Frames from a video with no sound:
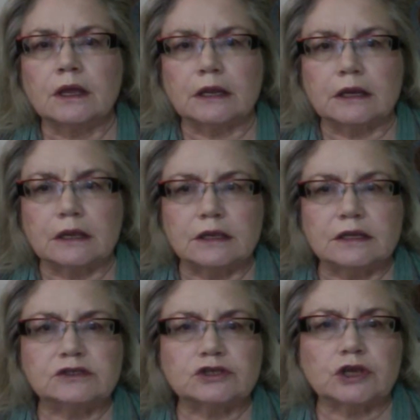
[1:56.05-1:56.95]
In
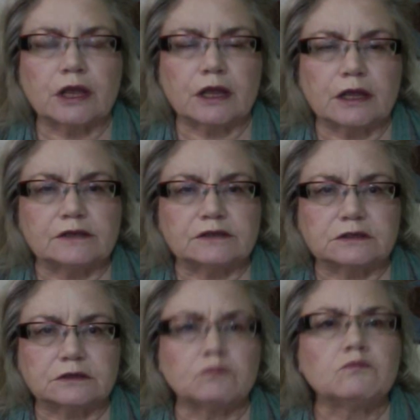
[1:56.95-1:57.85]
each
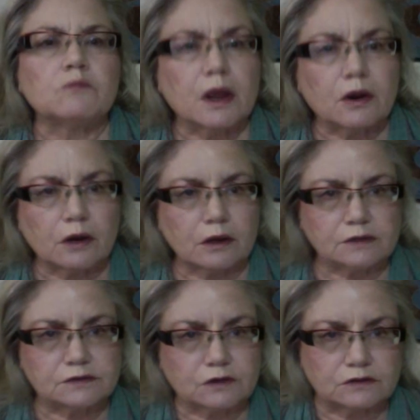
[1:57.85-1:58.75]
case, merit
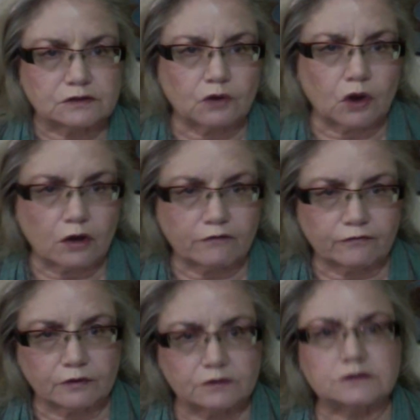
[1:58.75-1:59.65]
is also offered.